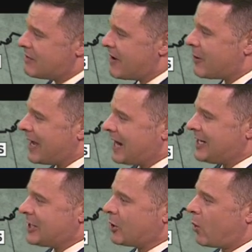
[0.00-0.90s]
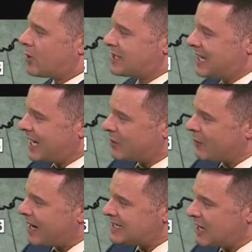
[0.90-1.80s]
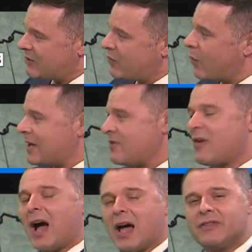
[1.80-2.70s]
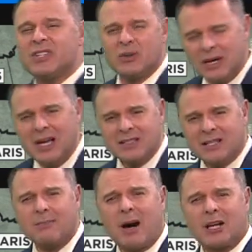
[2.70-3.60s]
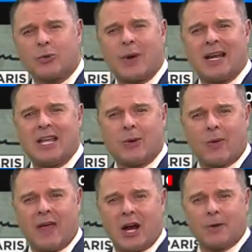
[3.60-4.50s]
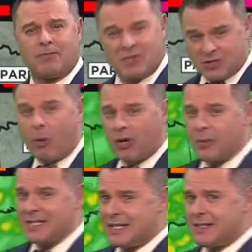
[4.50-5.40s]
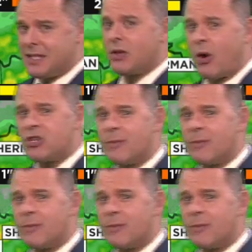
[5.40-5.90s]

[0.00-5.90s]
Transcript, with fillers: Navarro County near Corsicana, right down 45. So some moderate rain here or there. This morning we did see a large